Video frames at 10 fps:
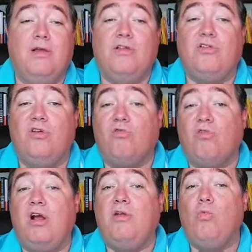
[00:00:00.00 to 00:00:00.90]
So
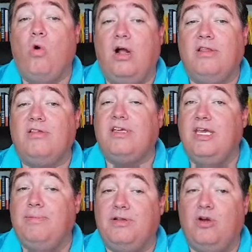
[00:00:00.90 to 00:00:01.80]
run once
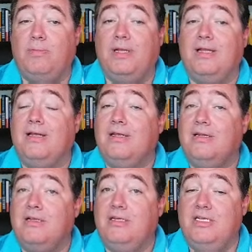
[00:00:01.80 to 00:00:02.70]
keeps it open,
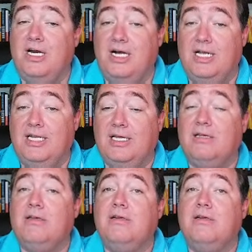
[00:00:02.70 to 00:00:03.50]
done